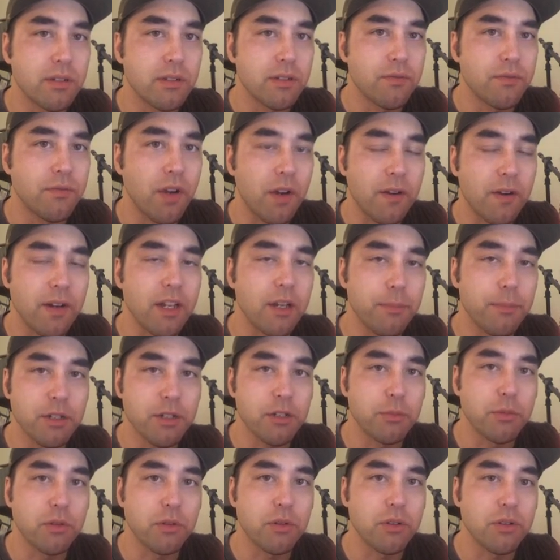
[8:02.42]
very
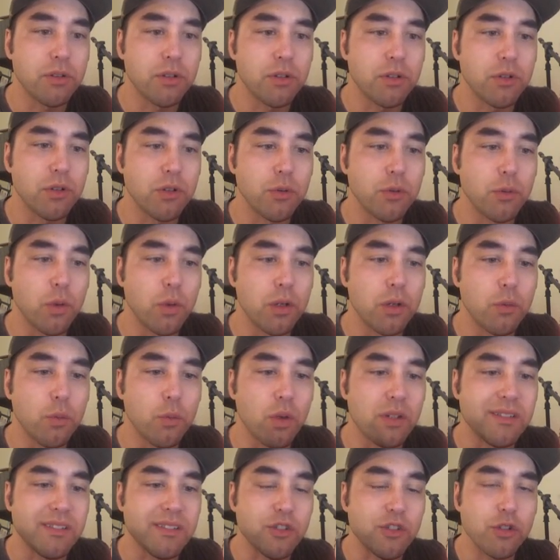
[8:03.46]
habitable. It, it, it,
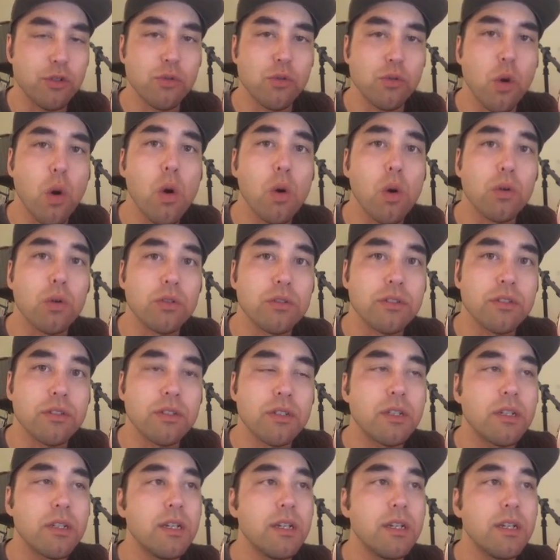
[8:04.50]
wasn't too cold.